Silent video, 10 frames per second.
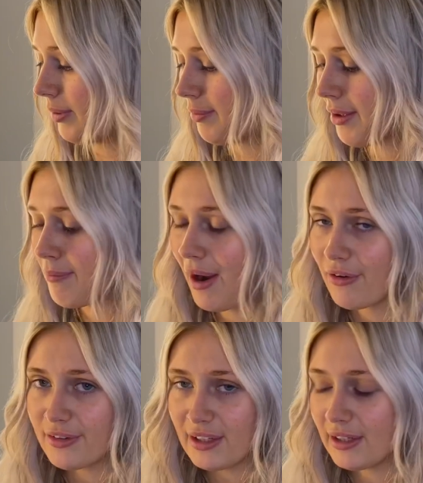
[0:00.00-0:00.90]
a bit
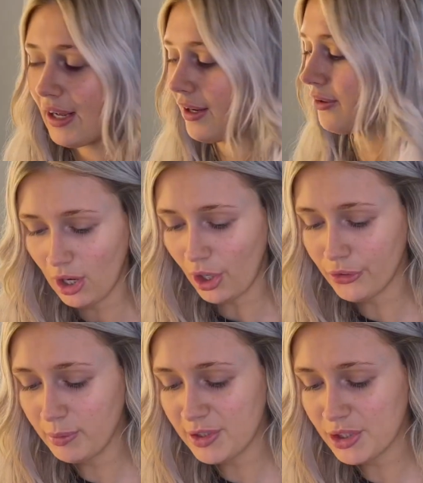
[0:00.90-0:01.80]
embarrassing now. I
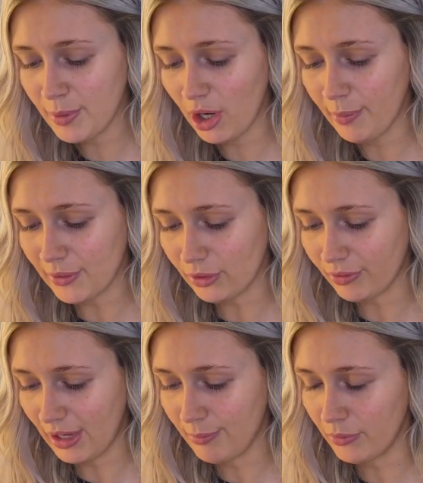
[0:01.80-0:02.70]
normally do my eyebrows off
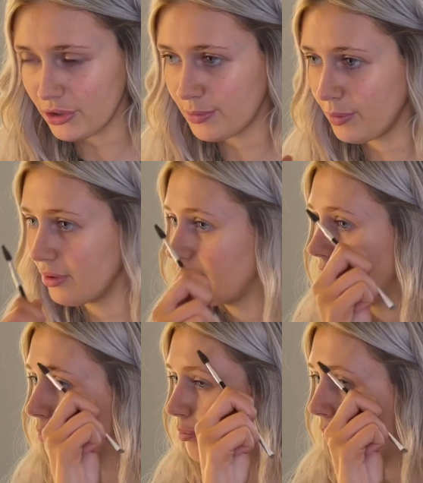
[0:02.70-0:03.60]
camera just because
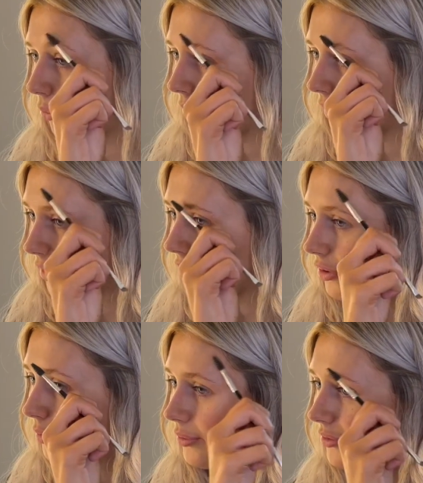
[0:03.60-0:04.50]
they're boring. Like,
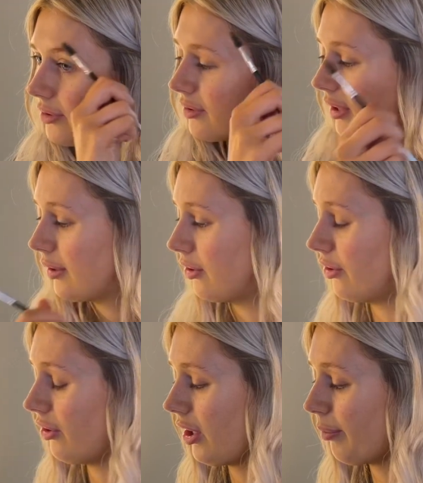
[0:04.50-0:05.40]
who wants to see you do
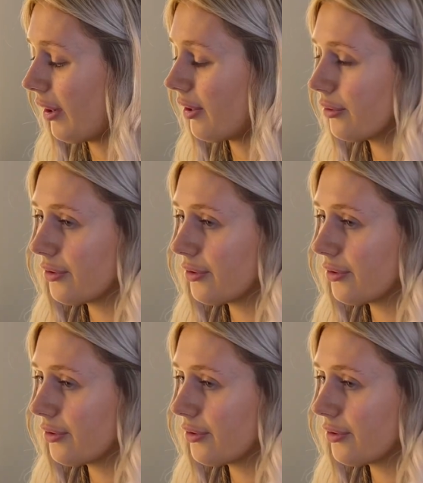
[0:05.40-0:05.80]
your eyebrows?